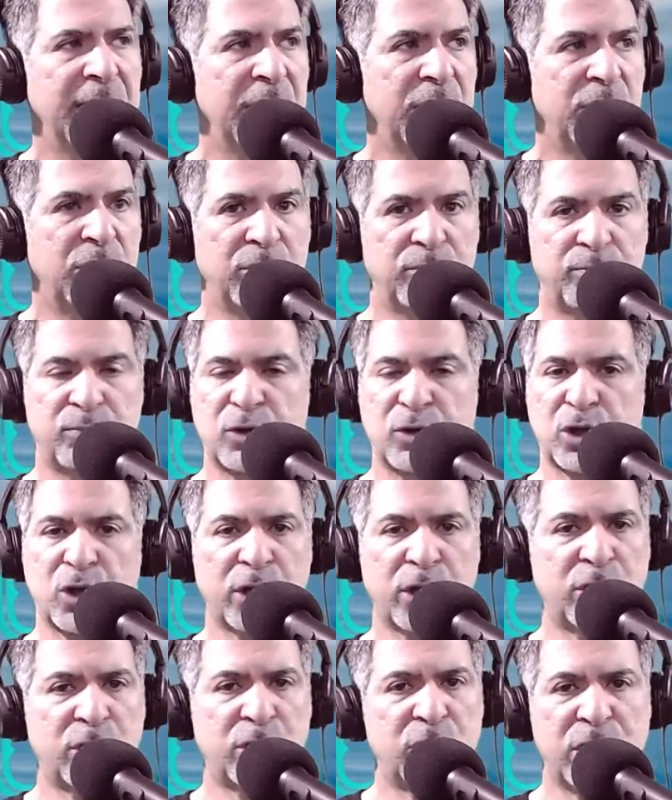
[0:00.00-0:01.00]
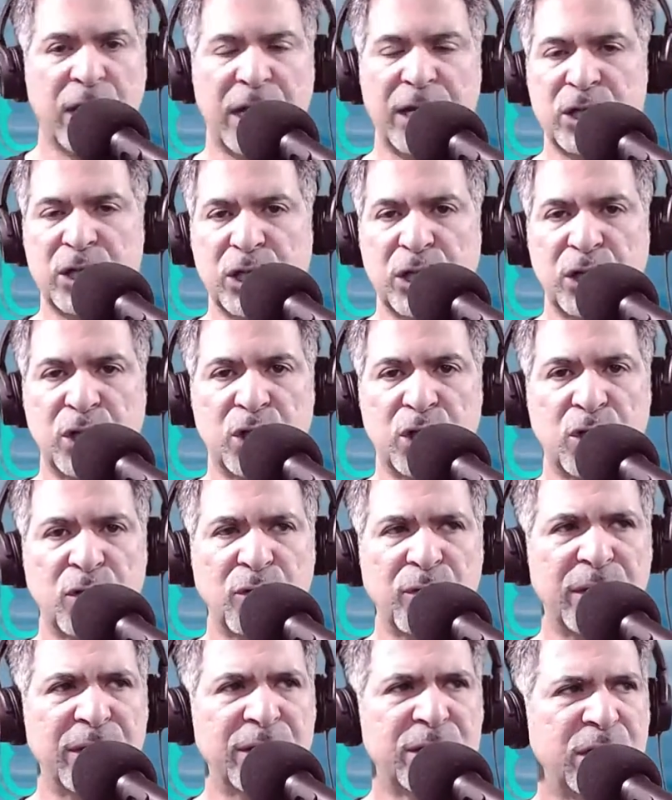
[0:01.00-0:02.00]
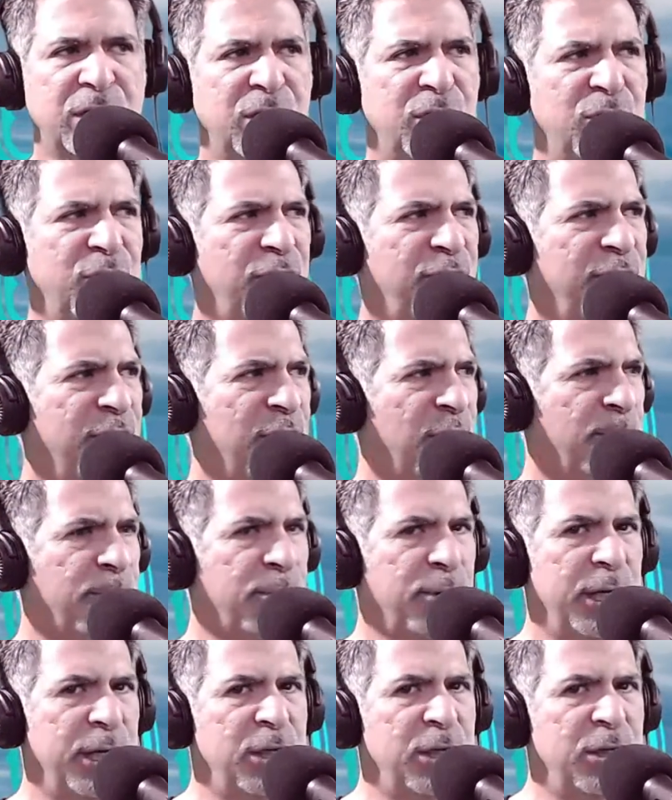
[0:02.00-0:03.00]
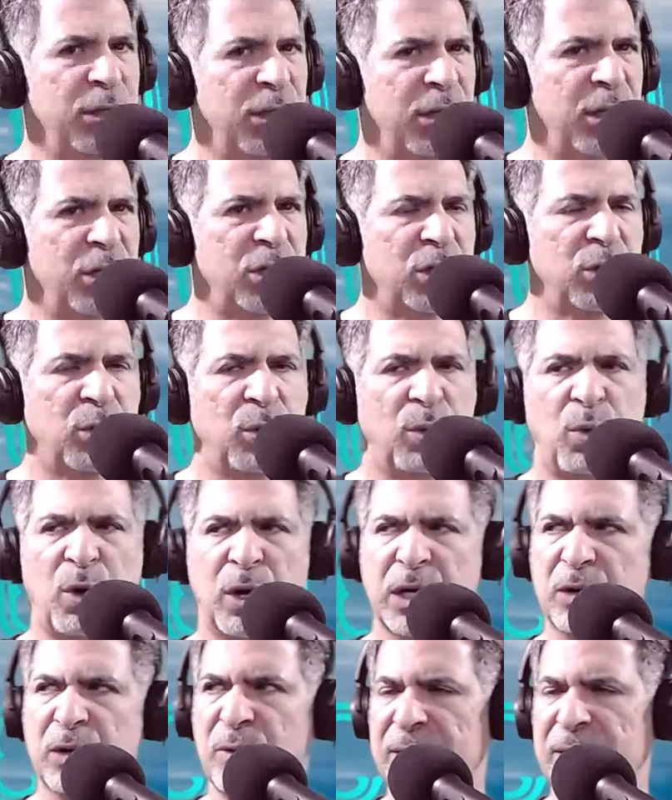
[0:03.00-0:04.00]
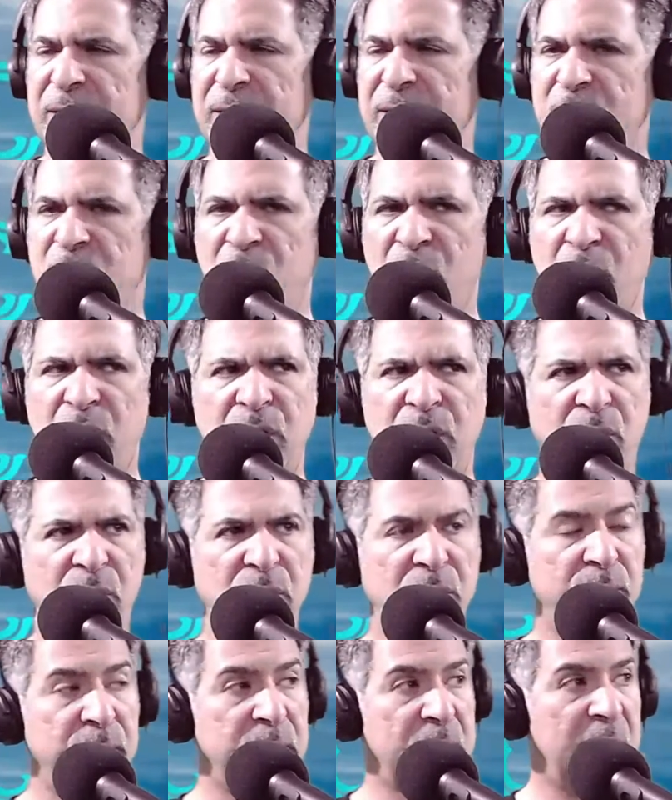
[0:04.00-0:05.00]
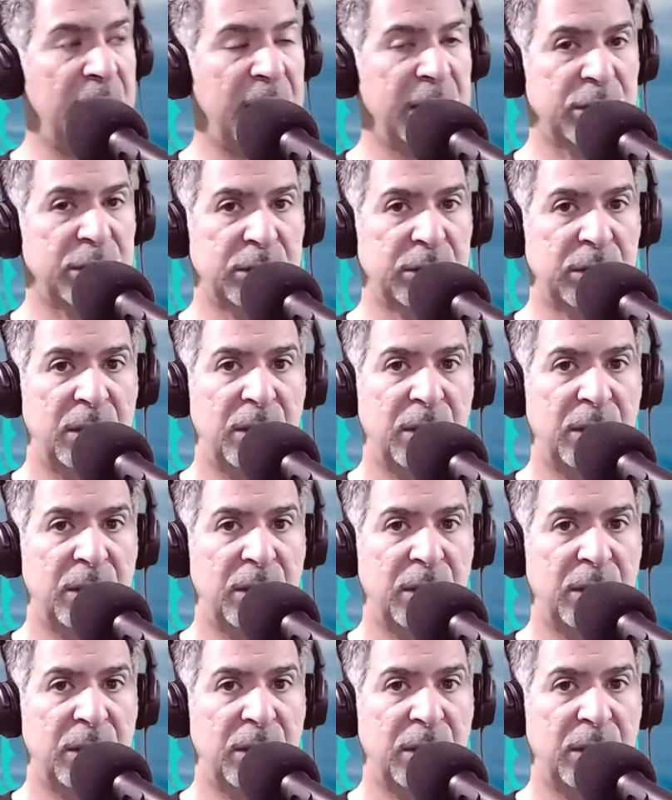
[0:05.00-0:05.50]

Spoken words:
you start to exchange an insurance, you feel pretty good, you're walking around the car going, oh my gosh,